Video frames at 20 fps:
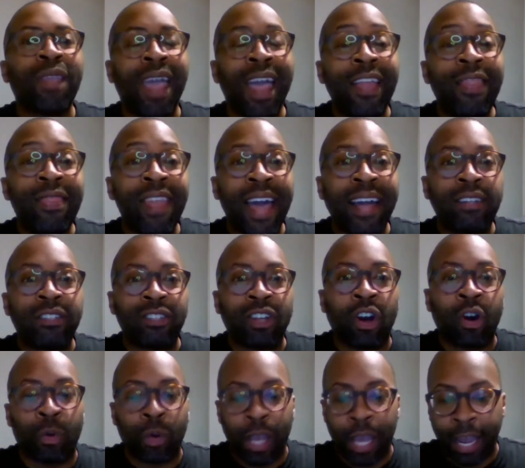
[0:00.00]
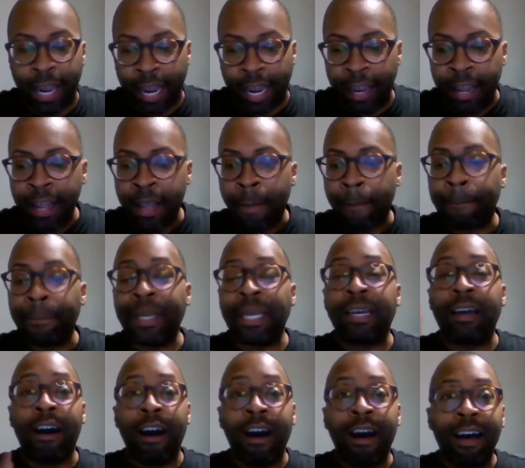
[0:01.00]
And that's okay,
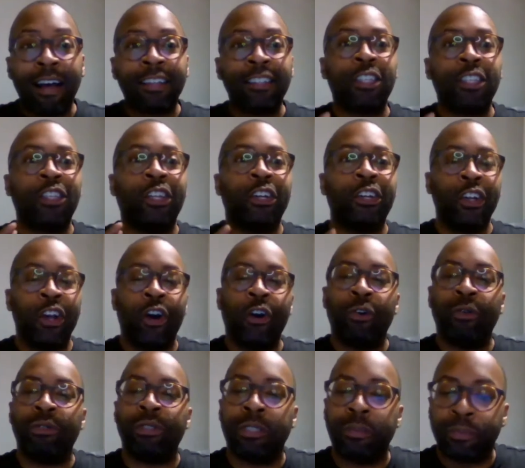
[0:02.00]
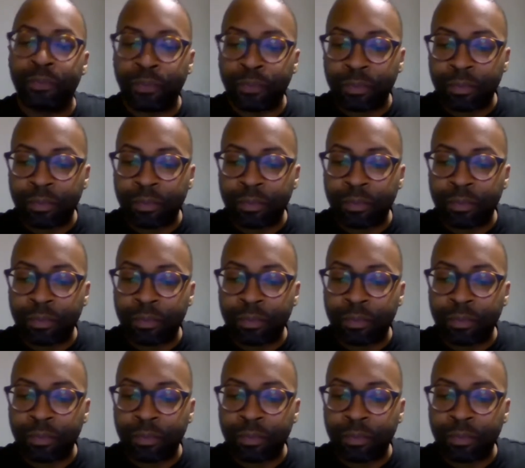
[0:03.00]
because the no's